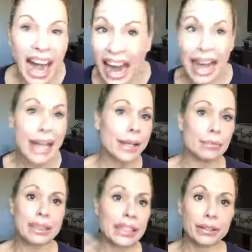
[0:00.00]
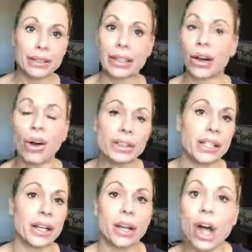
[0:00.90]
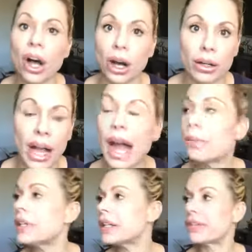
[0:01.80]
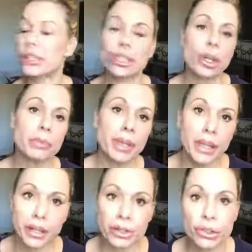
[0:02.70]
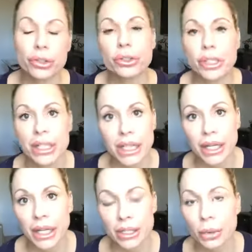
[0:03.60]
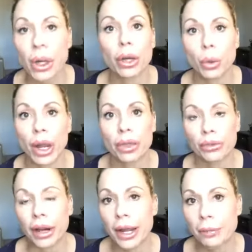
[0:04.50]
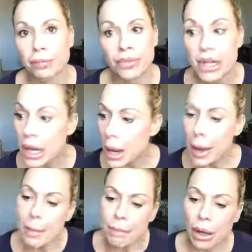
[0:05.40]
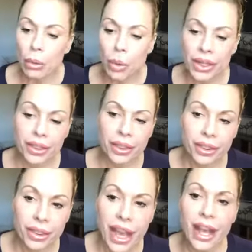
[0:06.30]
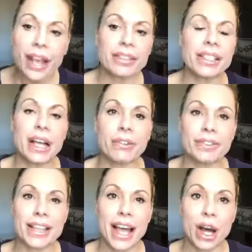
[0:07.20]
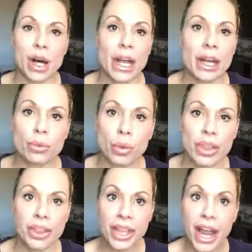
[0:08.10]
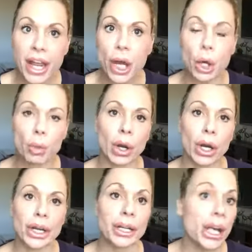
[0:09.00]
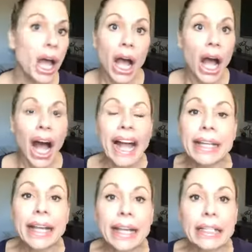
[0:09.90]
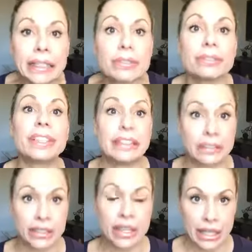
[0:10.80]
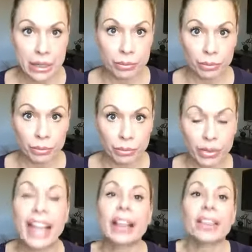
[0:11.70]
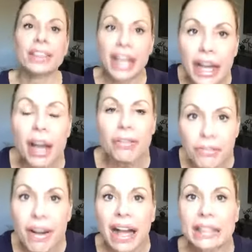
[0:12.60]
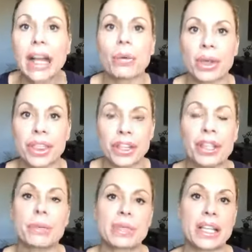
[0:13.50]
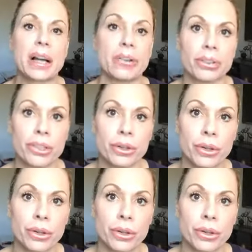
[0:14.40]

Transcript: I can believe in you all day long. I believe in so many of the students I get to work with, right? But when they have self-doubt and when they are worried, I can't convince them. Like, they got to find that within themselves.